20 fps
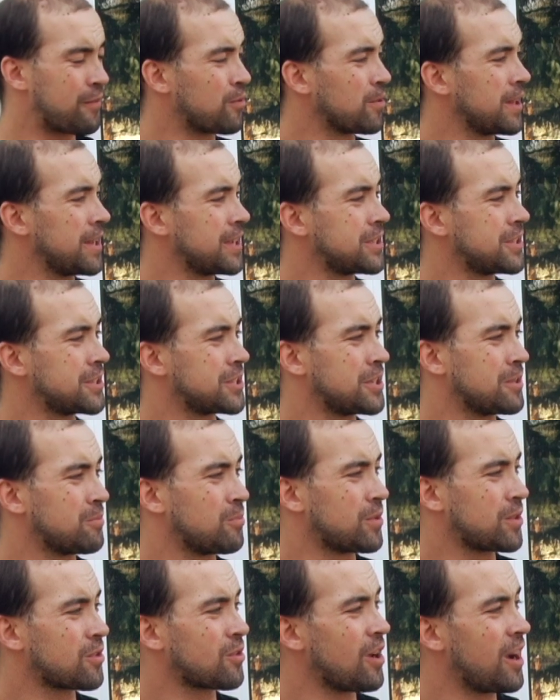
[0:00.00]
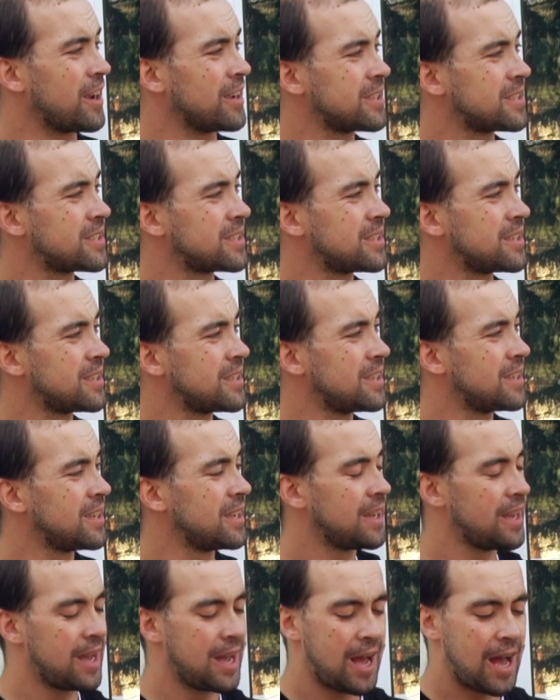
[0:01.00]
a relationship with Christ.
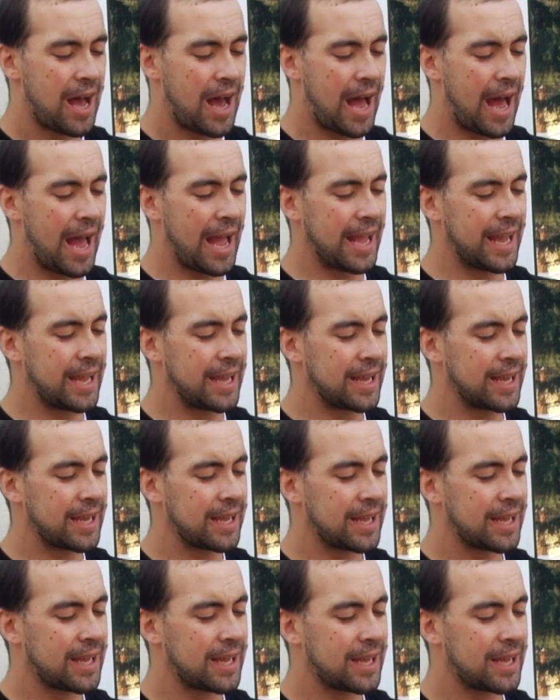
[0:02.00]
I